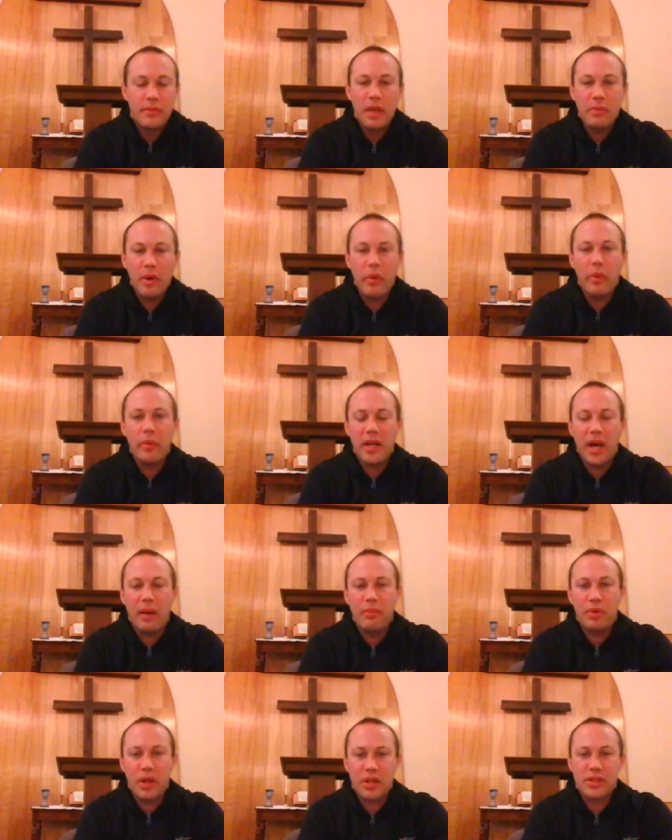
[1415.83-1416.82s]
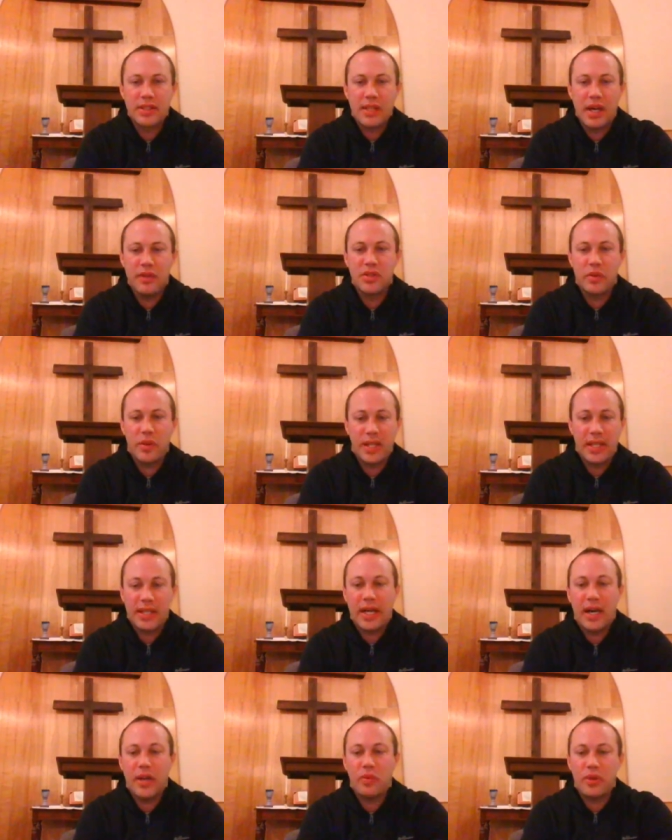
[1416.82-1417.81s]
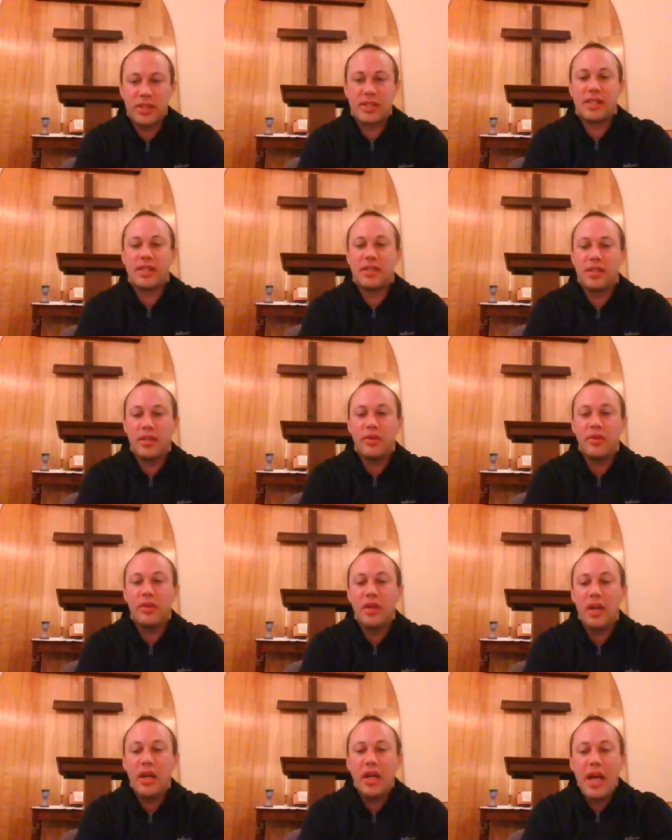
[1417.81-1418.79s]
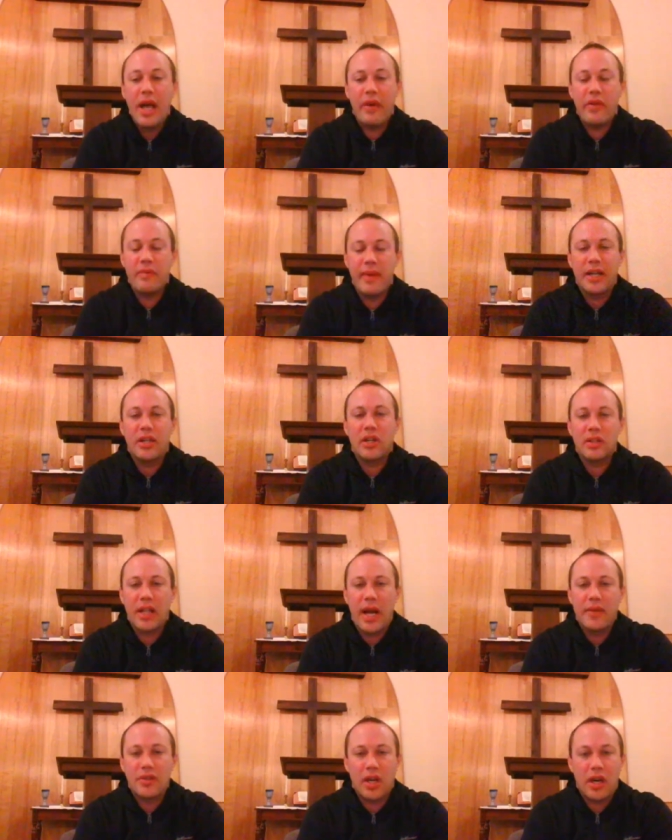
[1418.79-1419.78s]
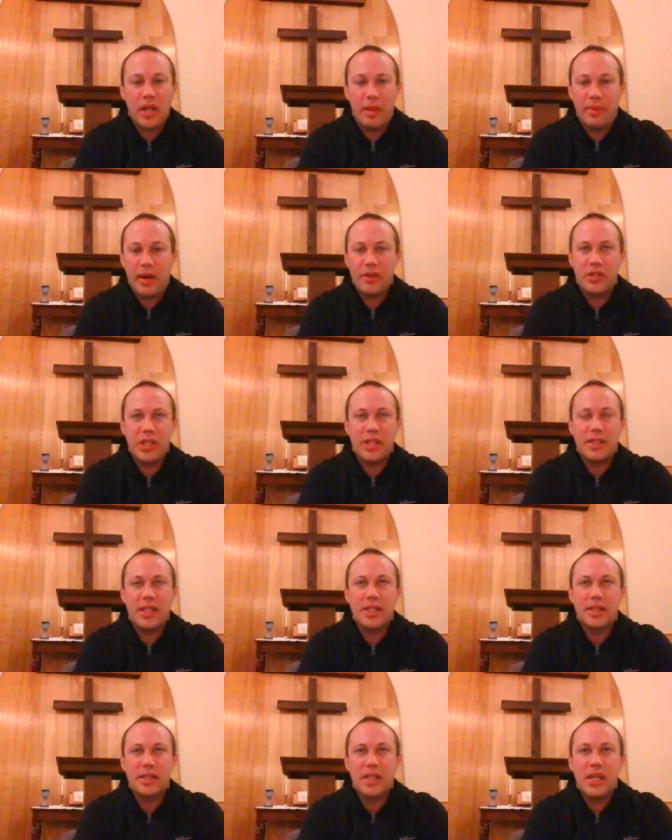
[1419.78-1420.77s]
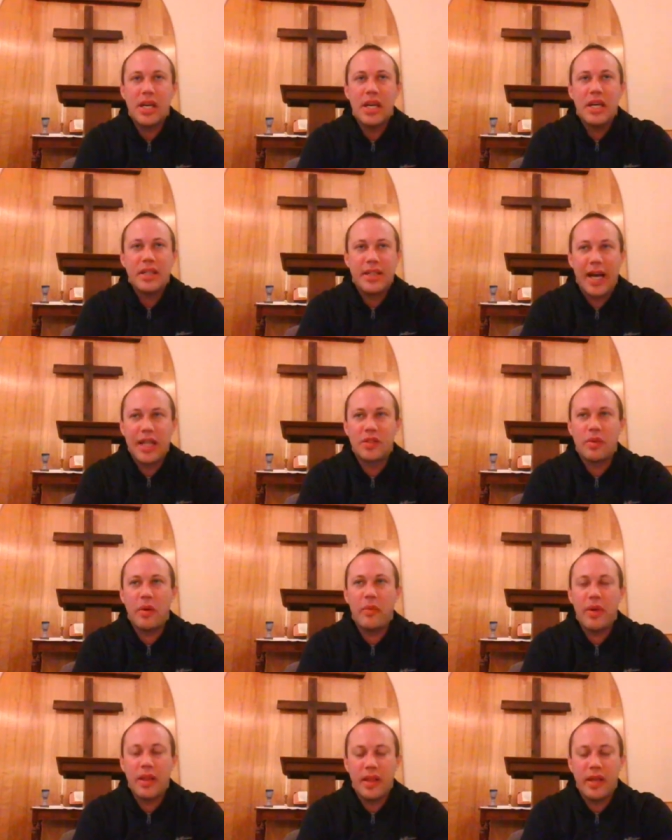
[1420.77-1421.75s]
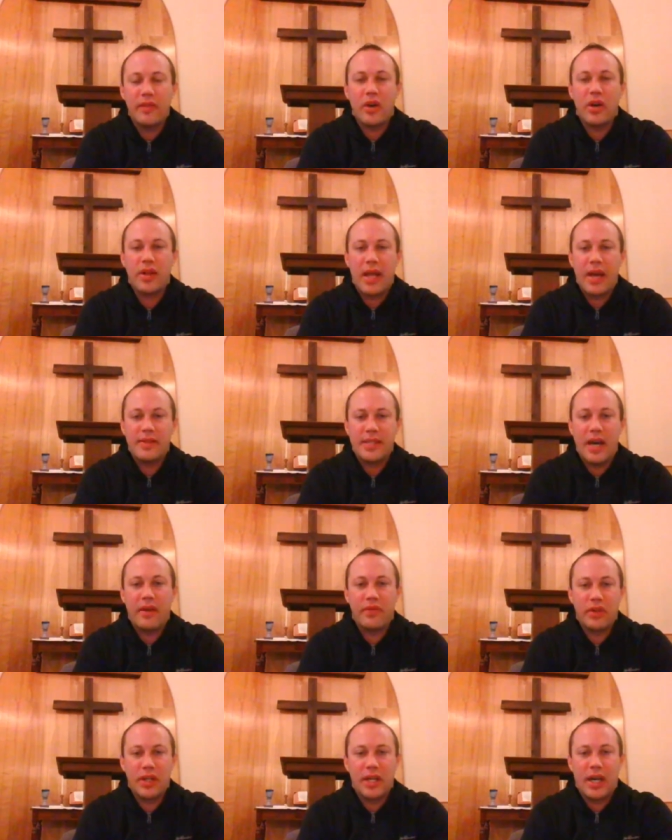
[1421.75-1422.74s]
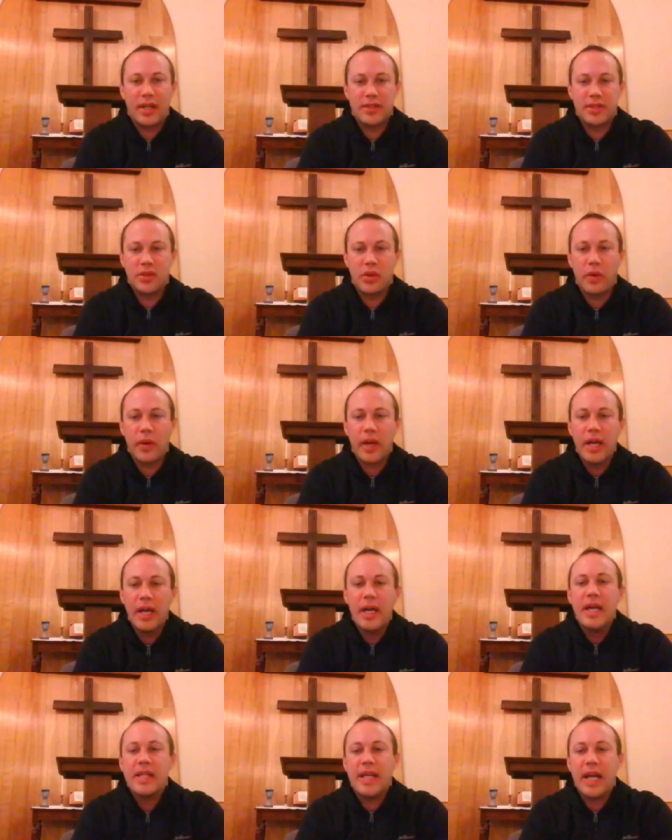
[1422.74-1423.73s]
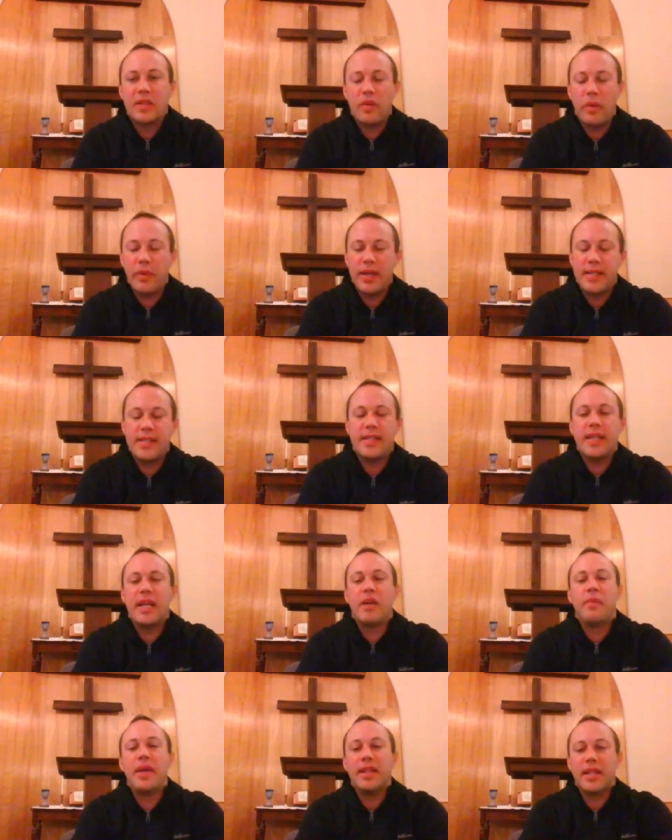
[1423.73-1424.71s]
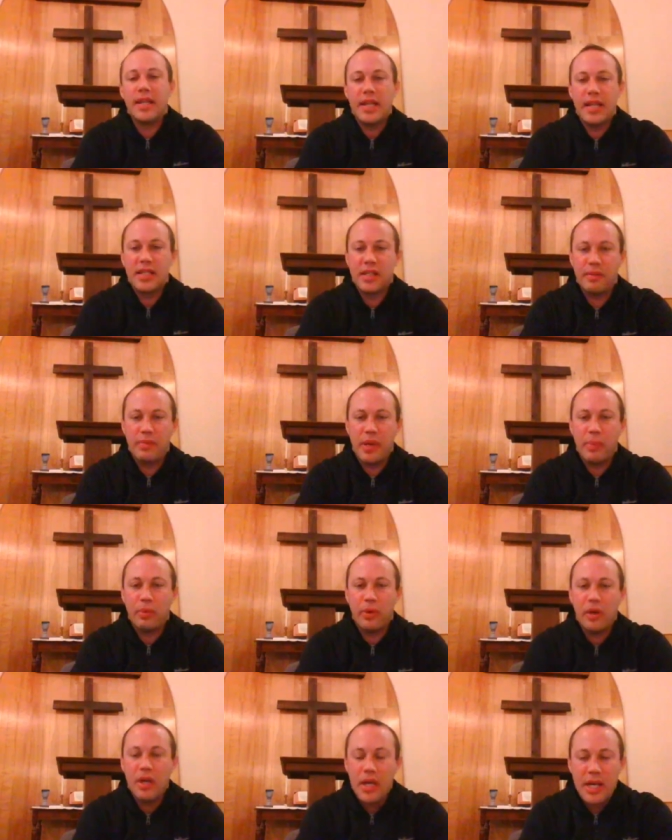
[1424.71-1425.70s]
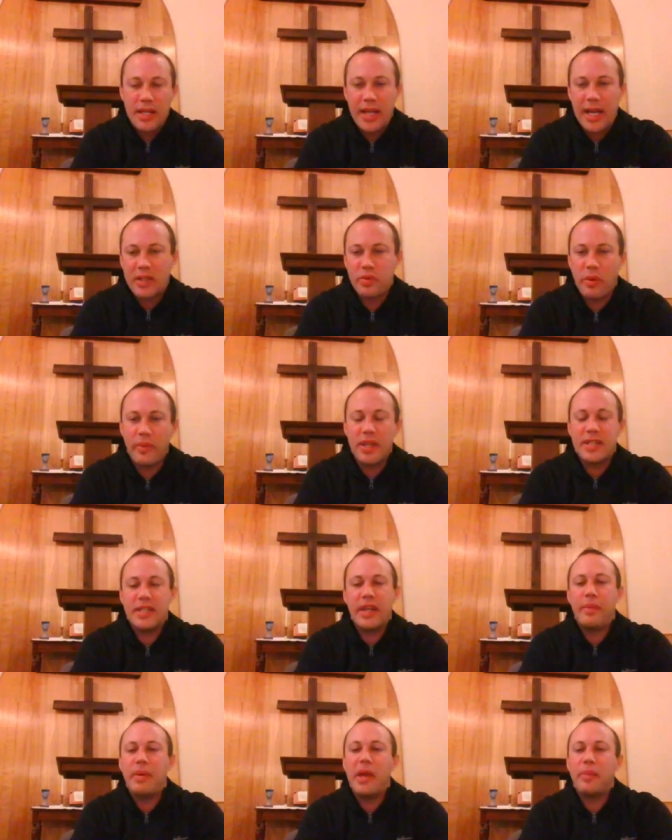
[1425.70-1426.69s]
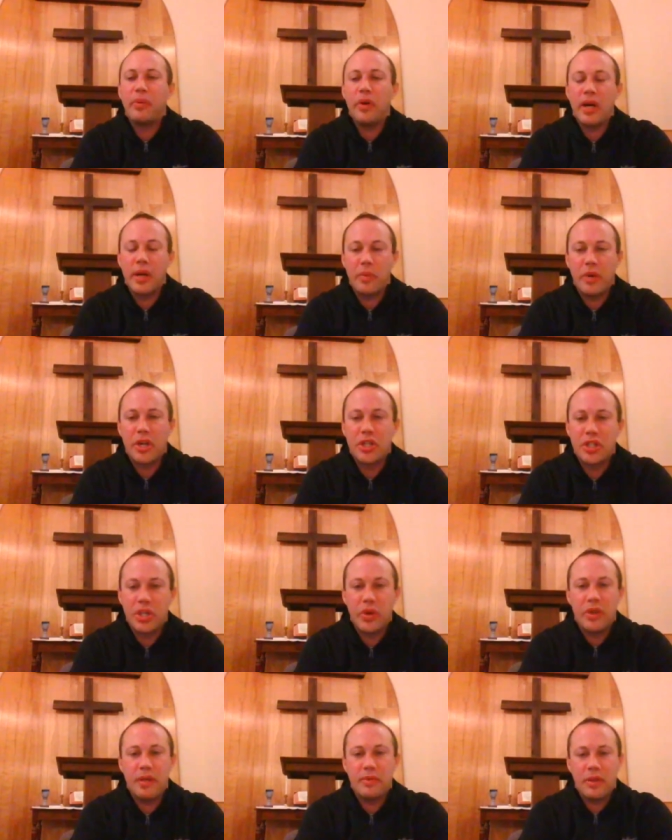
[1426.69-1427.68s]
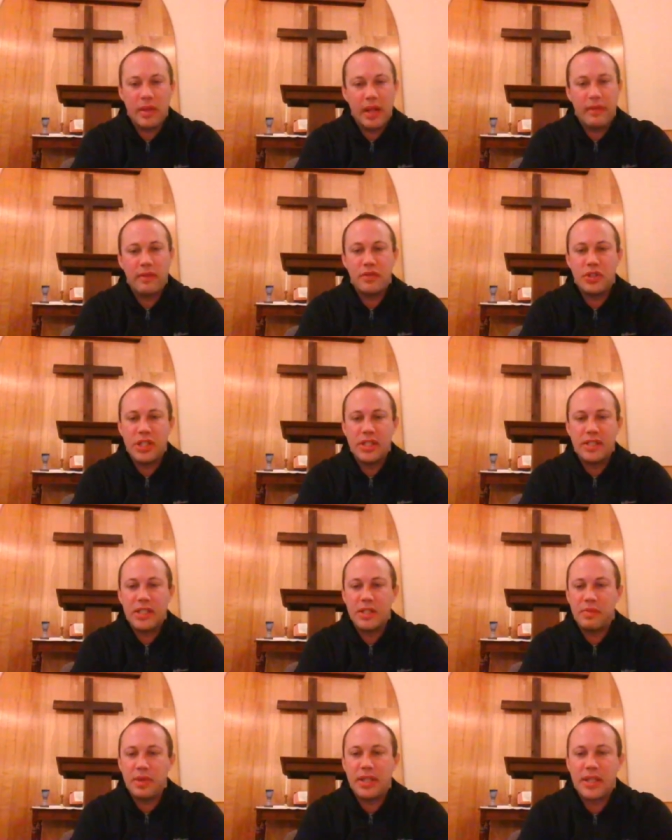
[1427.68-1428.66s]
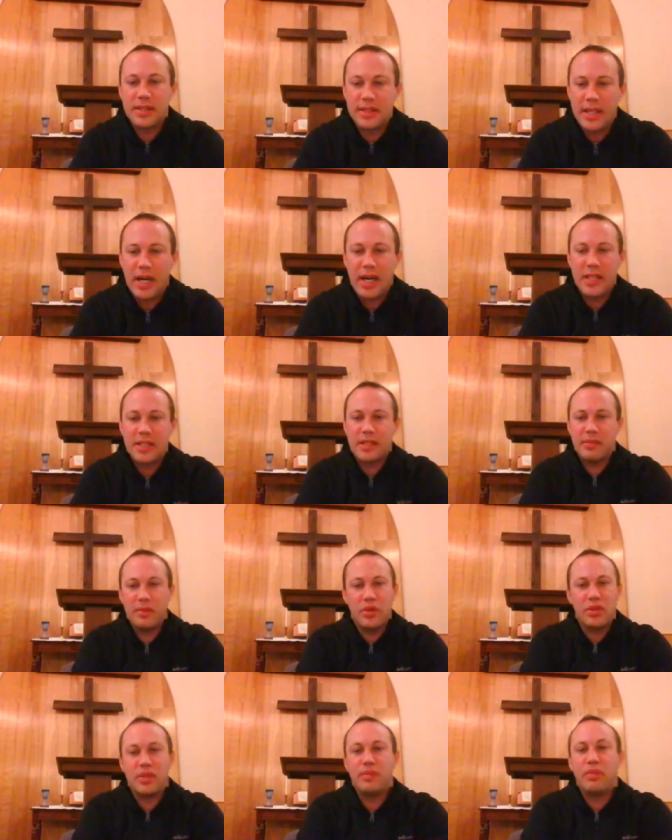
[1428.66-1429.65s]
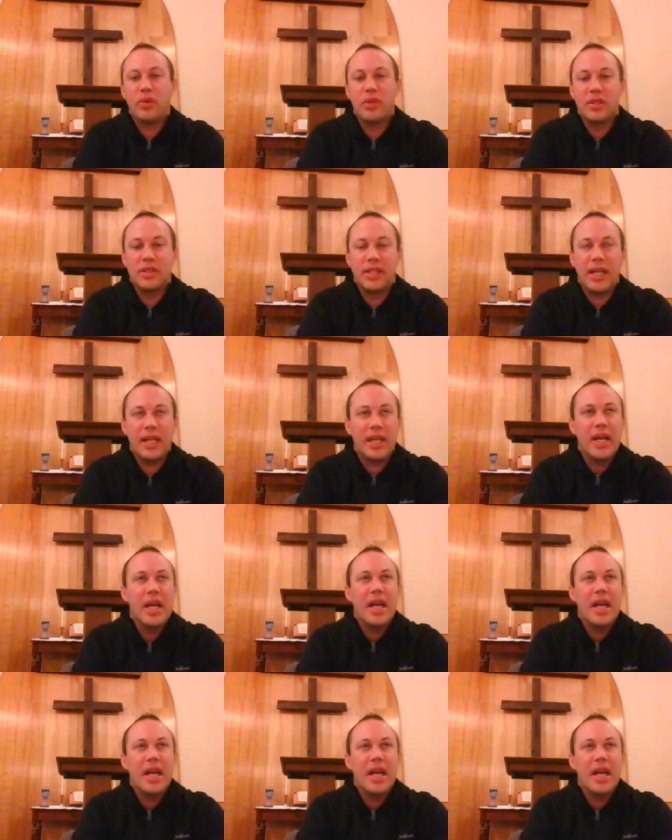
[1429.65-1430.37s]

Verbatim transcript: But when we humble ourselves the way that God wants us to, and we make our lives all about Jesus, that's when we live our lives out for God's glory. That's when we see and meet the needs of people. That's when we see people and want to show them the love of Jesus because God is the most important thing